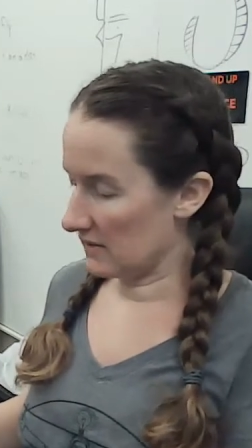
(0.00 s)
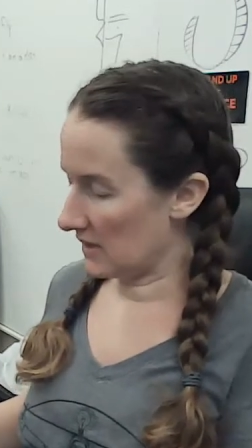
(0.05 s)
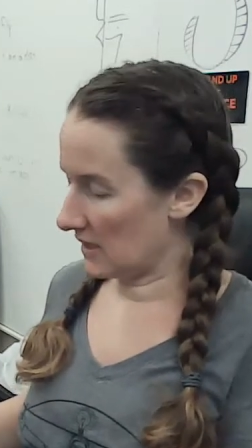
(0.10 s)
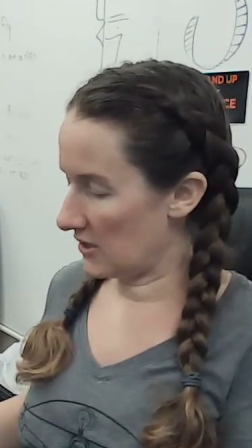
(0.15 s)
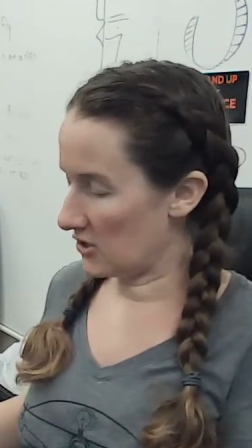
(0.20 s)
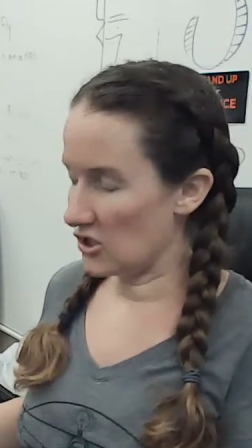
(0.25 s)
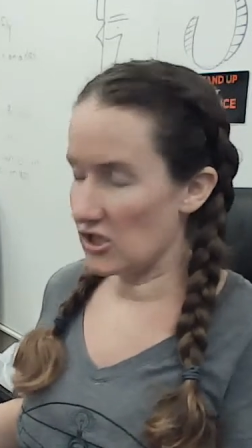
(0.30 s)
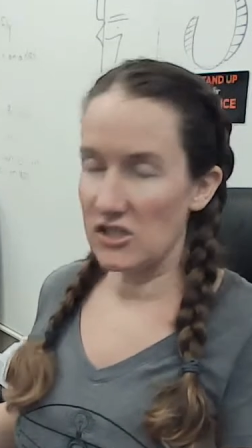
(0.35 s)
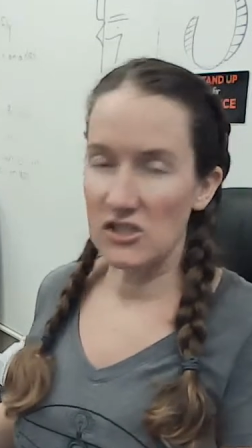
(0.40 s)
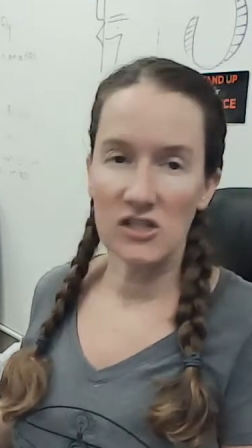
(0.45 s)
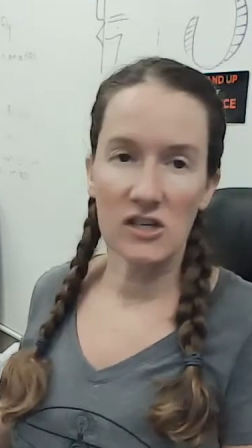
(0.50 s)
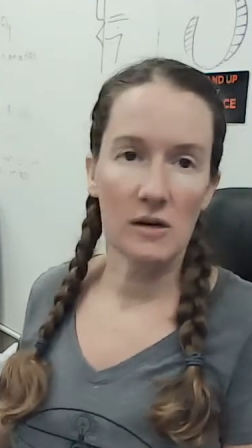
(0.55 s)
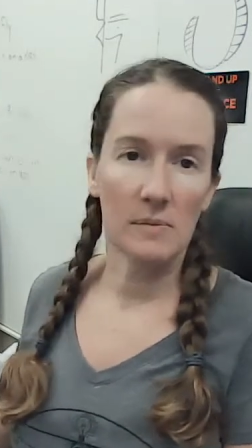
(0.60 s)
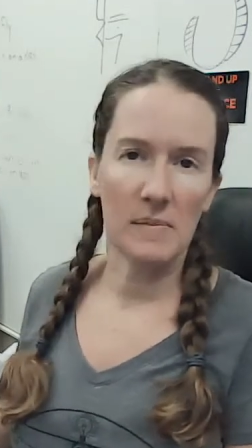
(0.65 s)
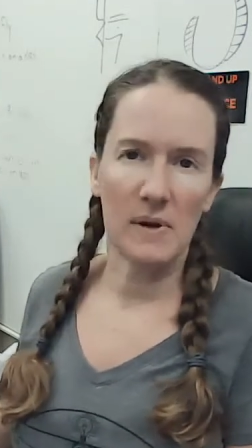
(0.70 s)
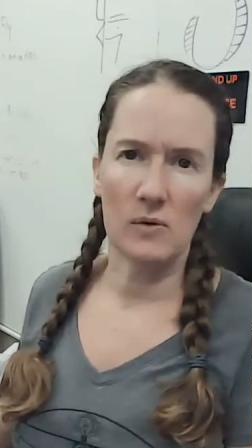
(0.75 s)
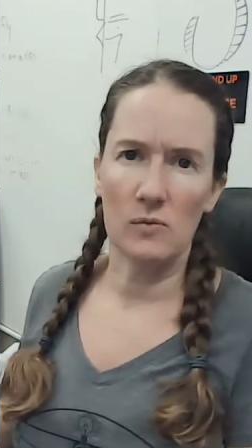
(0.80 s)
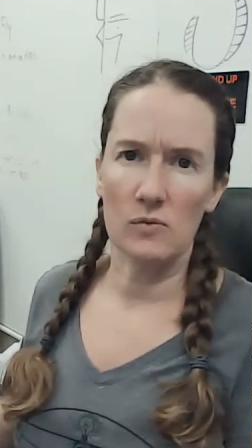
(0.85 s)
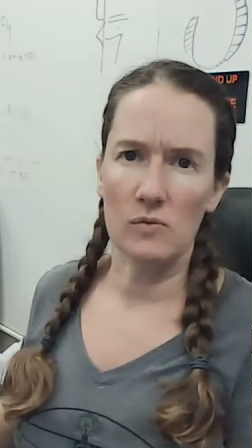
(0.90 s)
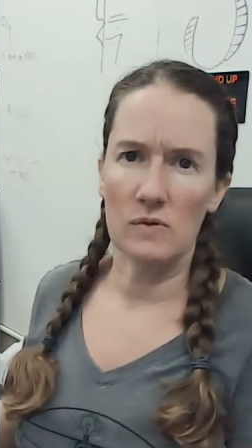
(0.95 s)
I changed out
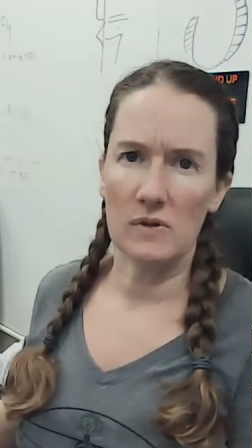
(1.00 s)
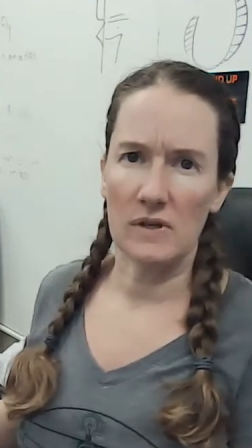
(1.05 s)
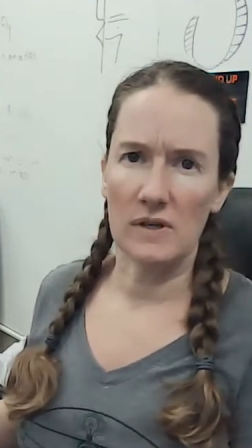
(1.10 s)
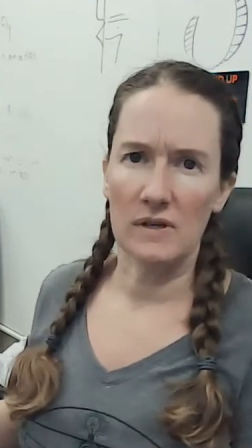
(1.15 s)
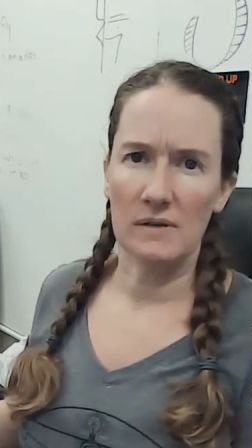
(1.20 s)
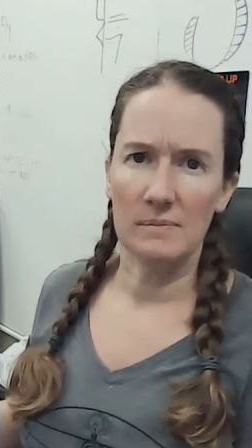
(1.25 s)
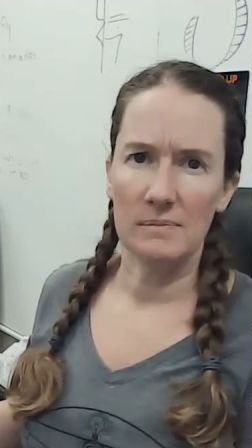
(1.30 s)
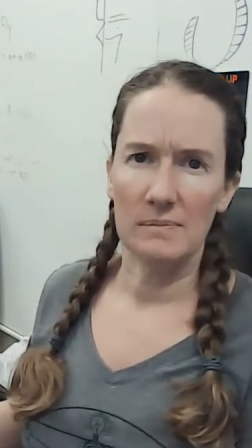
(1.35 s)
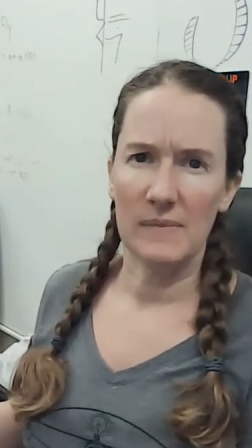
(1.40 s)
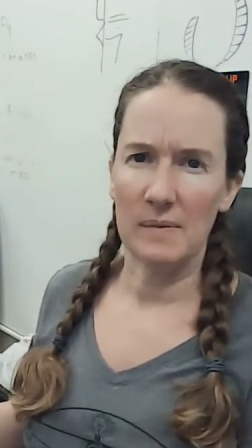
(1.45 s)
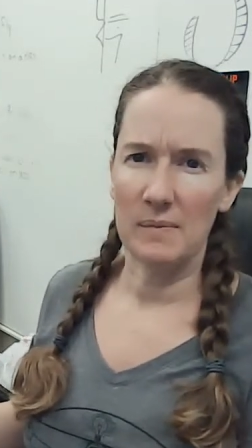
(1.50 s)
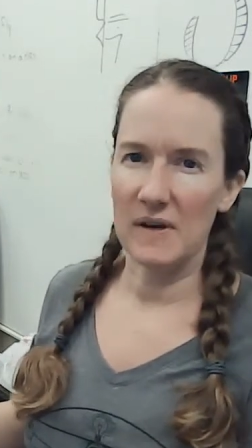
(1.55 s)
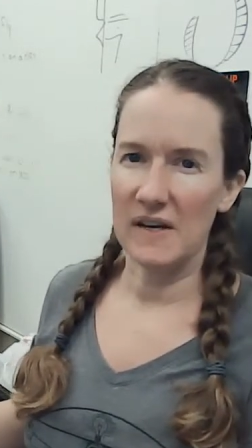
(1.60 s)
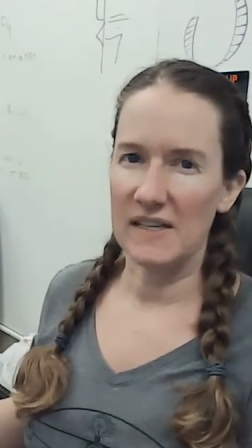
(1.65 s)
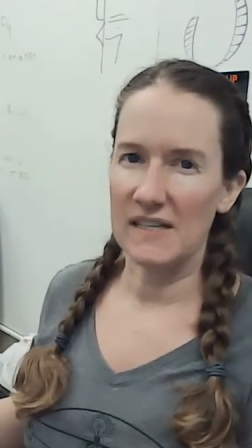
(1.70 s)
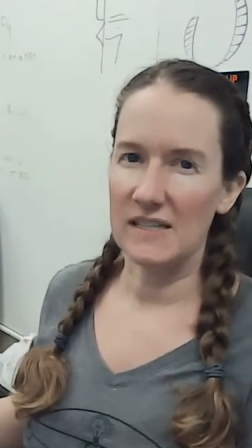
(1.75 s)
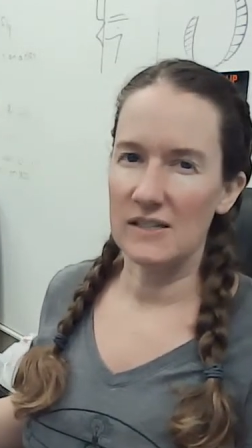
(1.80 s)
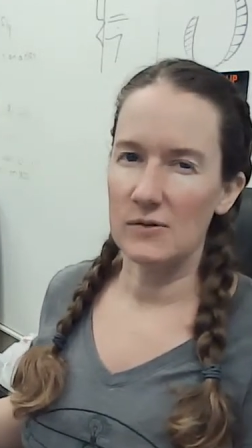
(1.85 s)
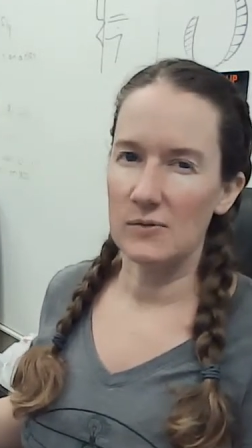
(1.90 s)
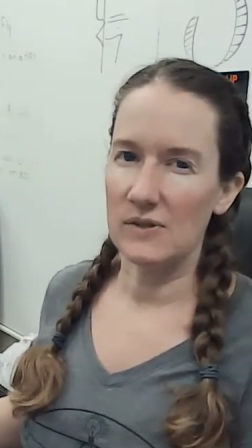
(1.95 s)
my ruler. Maybe I
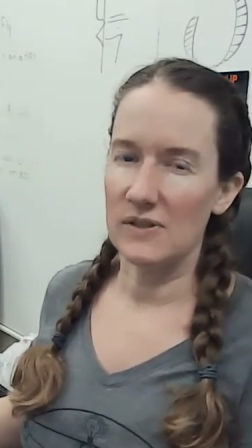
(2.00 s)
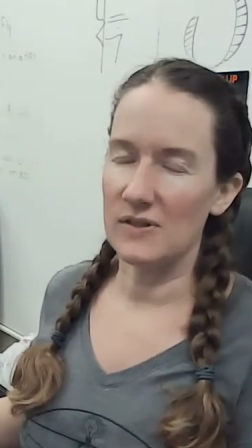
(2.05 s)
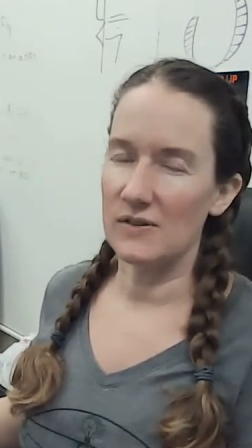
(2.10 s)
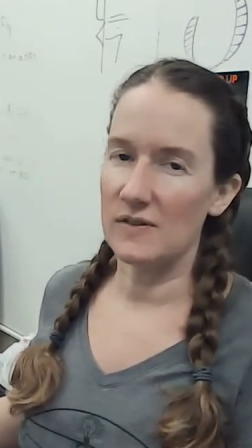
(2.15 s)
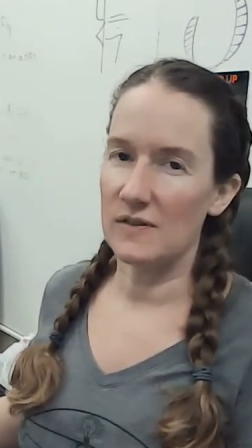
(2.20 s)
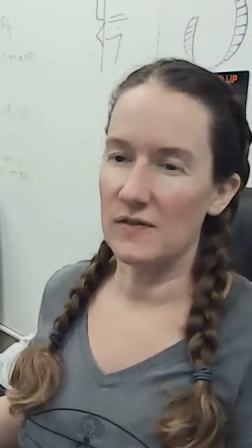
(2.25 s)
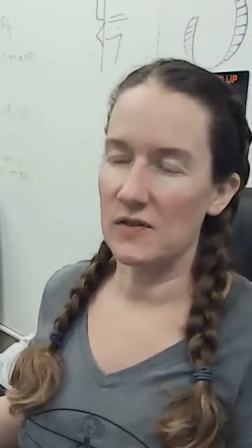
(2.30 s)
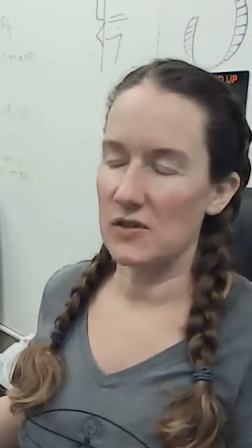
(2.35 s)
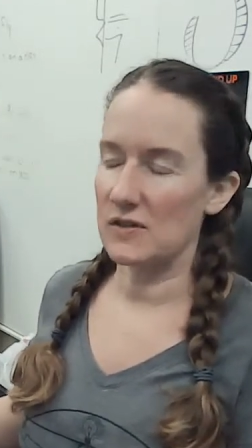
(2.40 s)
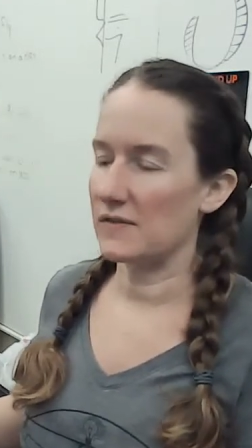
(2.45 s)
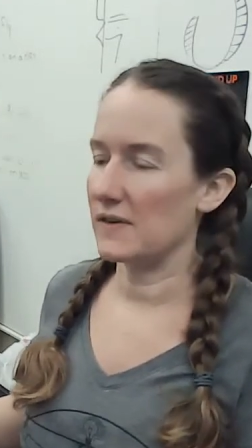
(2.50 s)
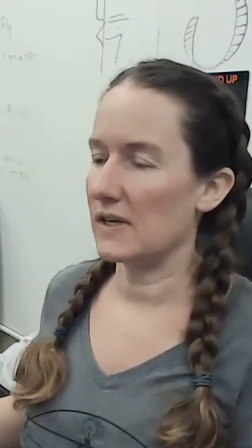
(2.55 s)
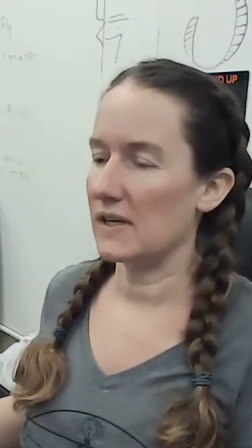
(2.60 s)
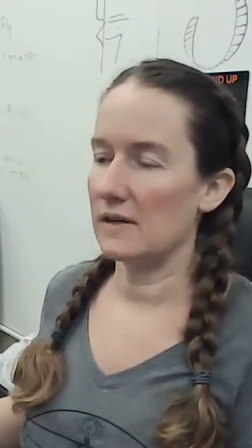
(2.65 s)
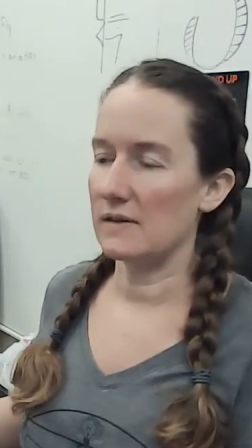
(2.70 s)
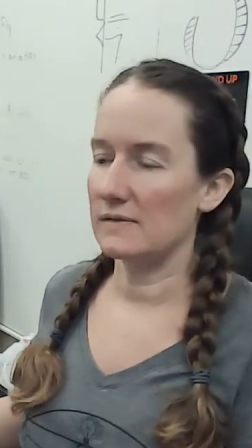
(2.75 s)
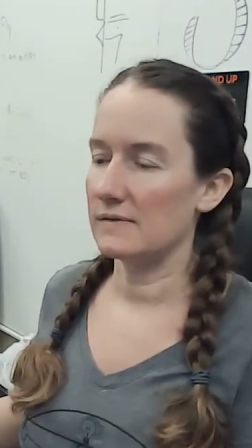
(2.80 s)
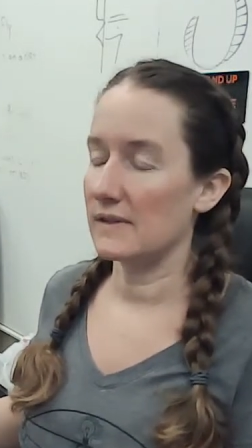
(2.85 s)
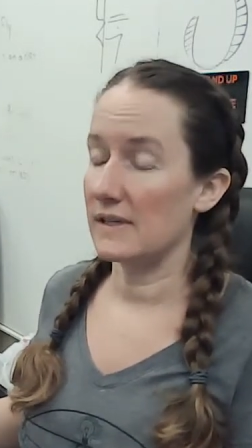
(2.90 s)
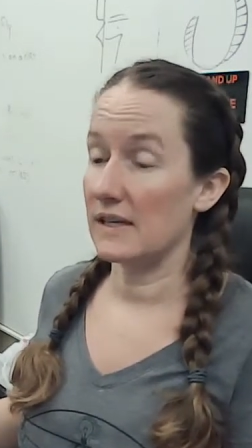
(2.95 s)
need to redo the first video.
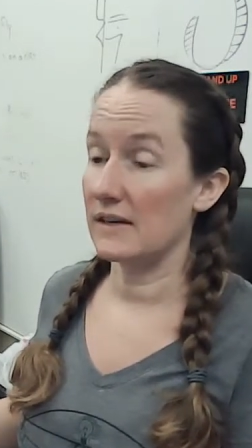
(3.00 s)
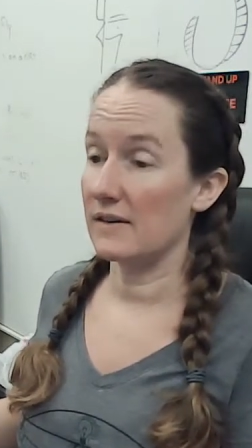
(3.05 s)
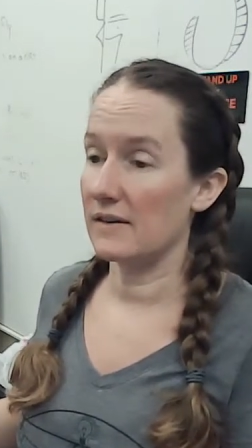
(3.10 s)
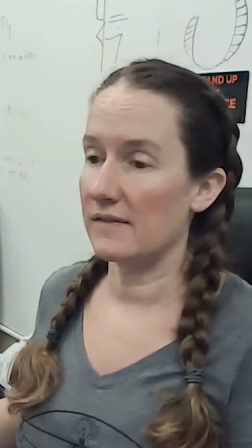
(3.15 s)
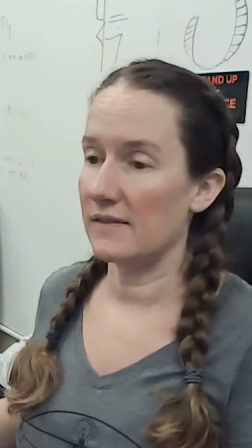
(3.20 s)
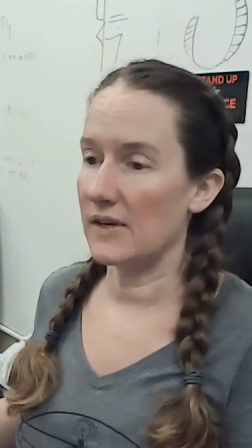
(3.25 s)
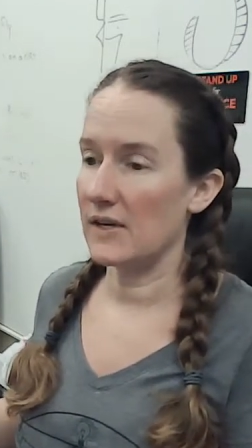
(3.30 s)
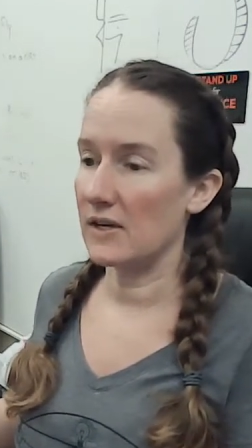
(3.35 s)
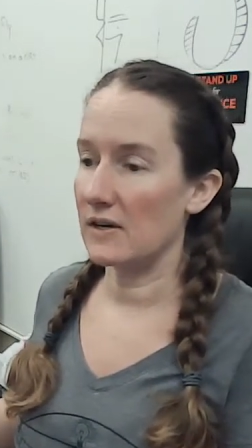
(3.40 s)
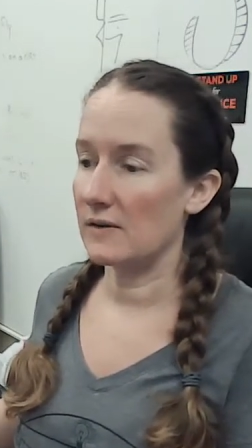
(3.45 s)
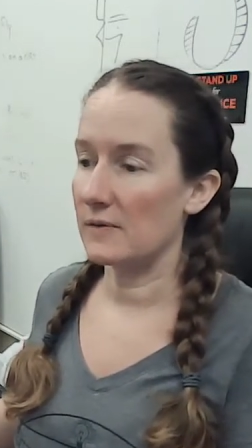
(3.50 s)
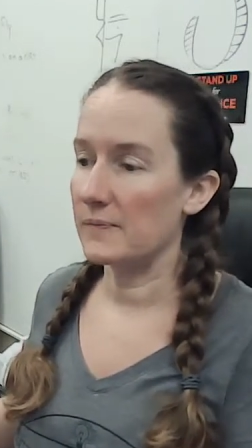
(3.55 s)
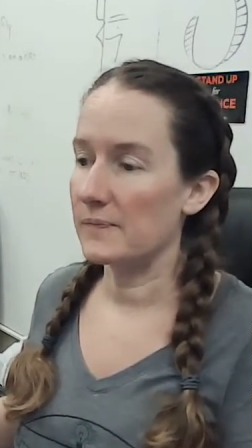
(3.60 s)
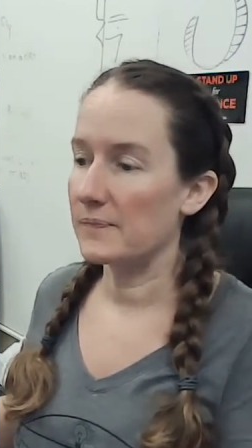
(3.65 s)
I don't even know.